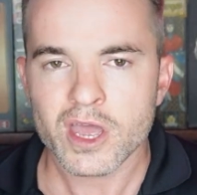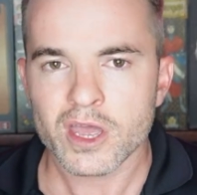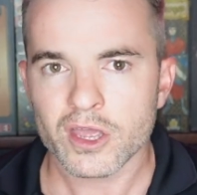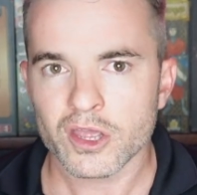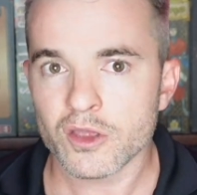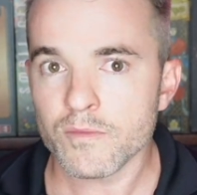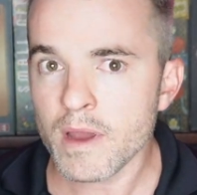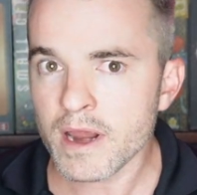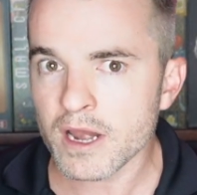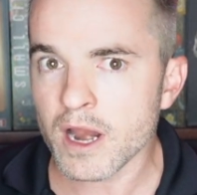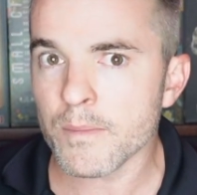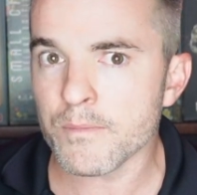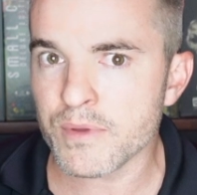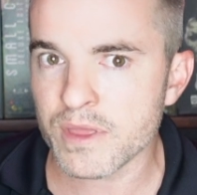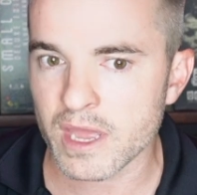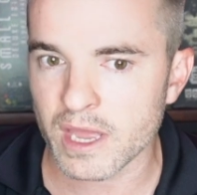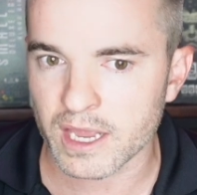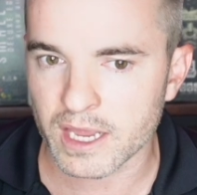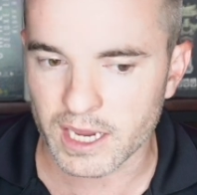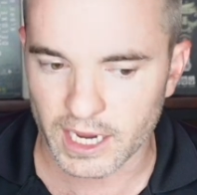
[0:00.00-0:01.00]
you might not
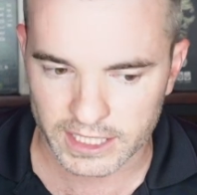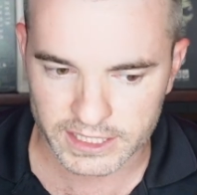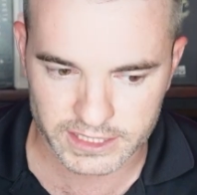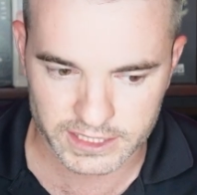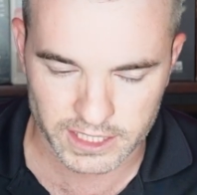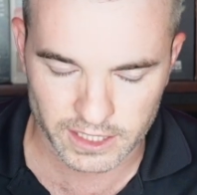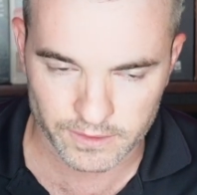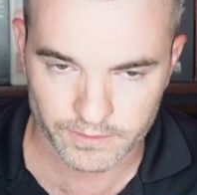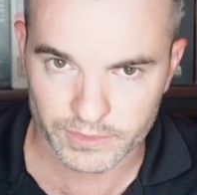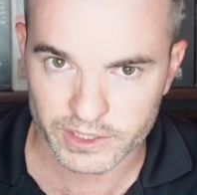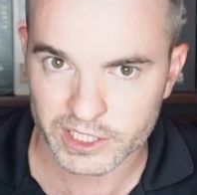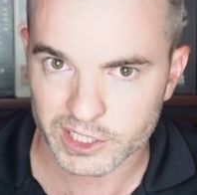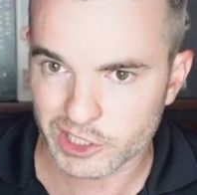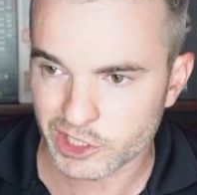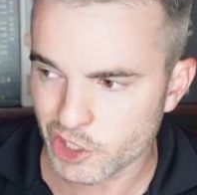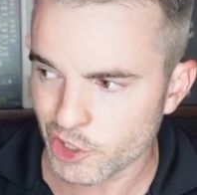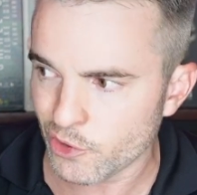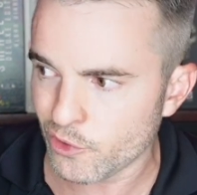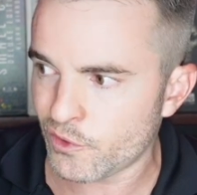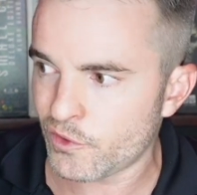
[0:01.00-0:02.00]
be accustomed
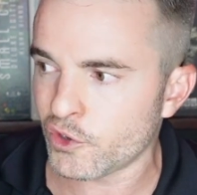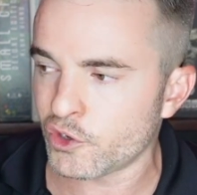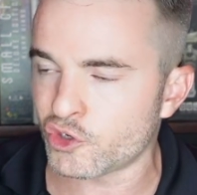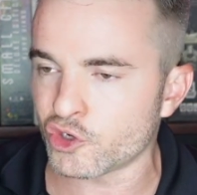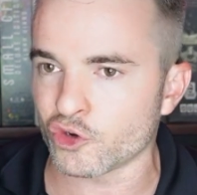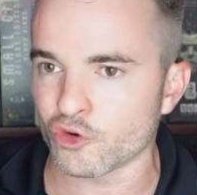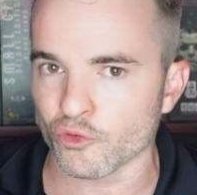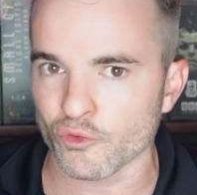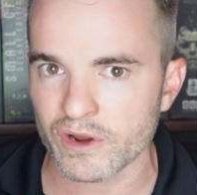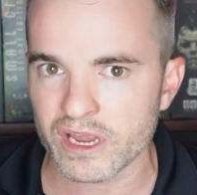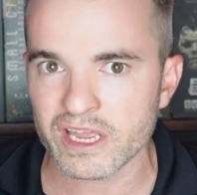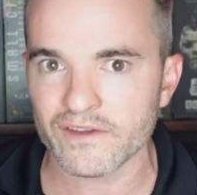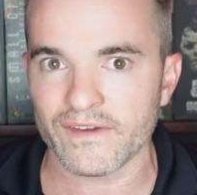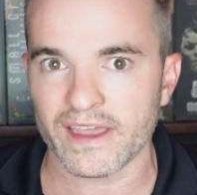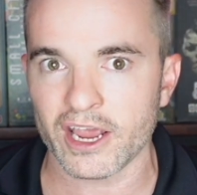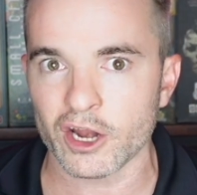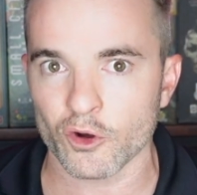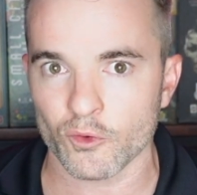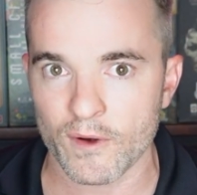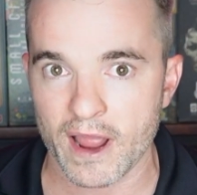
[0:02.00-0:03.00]
to the degree of
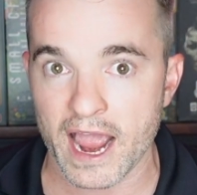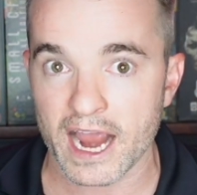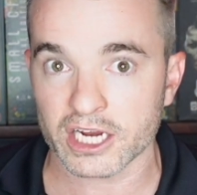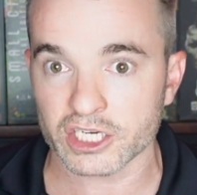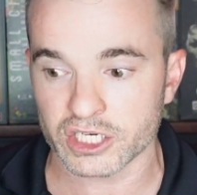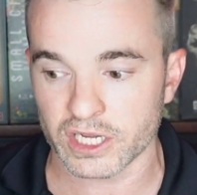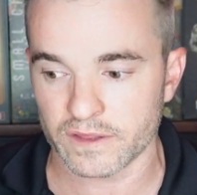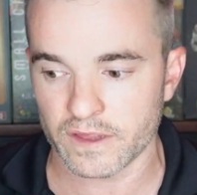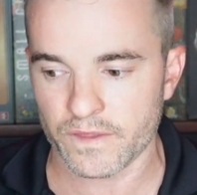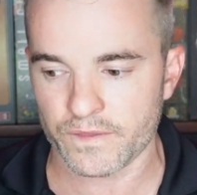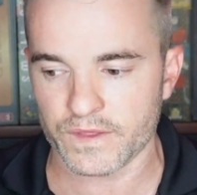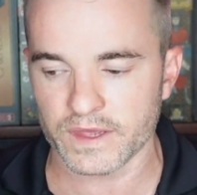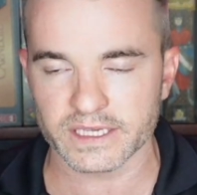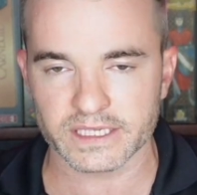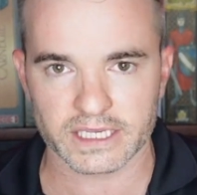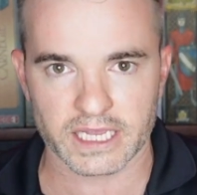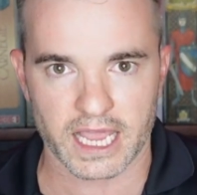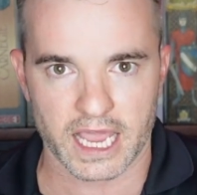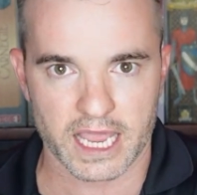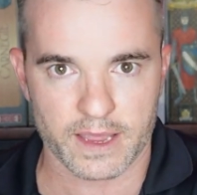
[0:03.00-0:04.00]
interaction that this
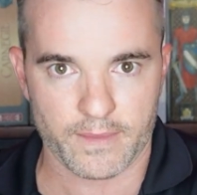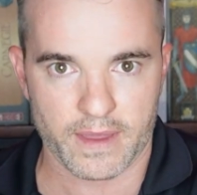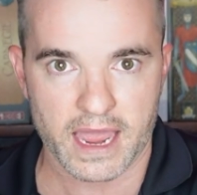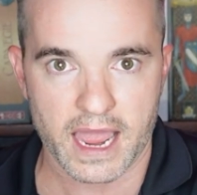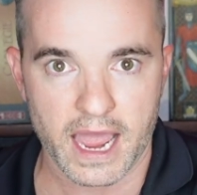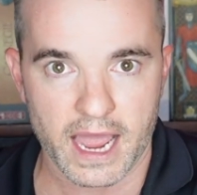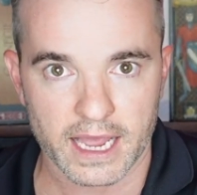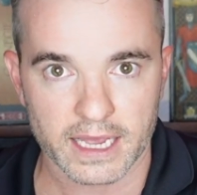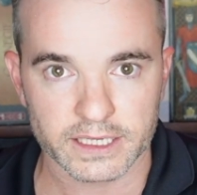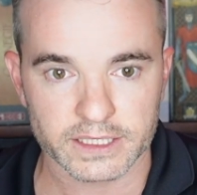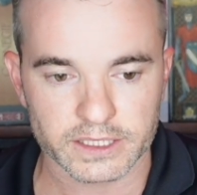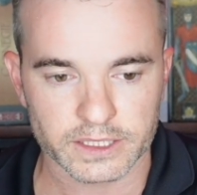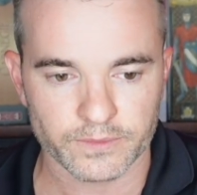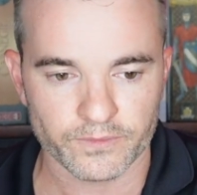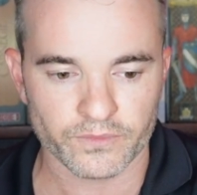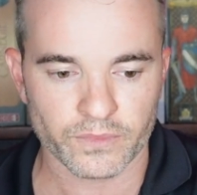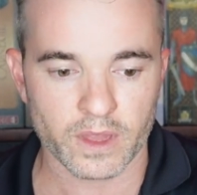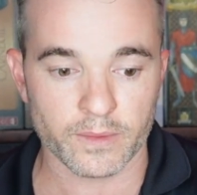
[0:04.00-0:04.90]
game has.